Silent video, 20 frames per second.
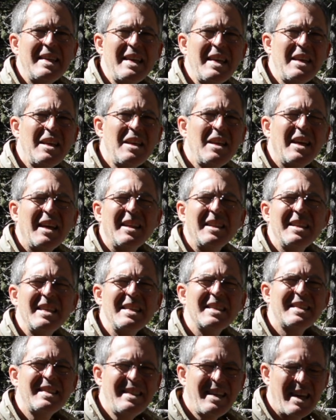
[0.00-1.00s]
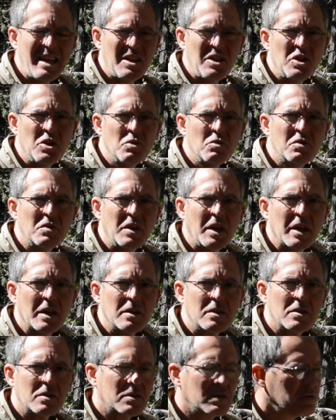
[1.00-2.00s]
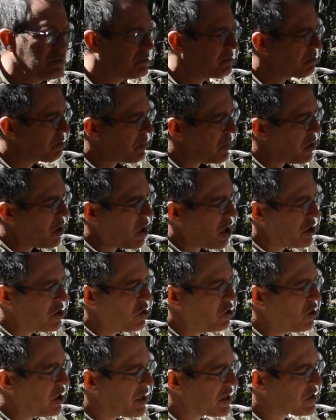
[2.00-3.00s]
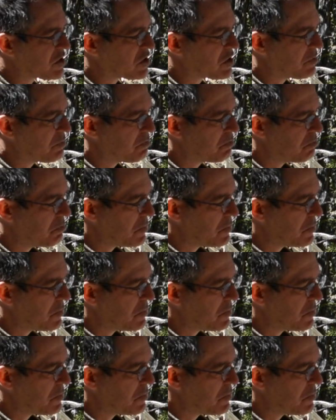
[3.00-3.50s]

at least 10 new things on your list.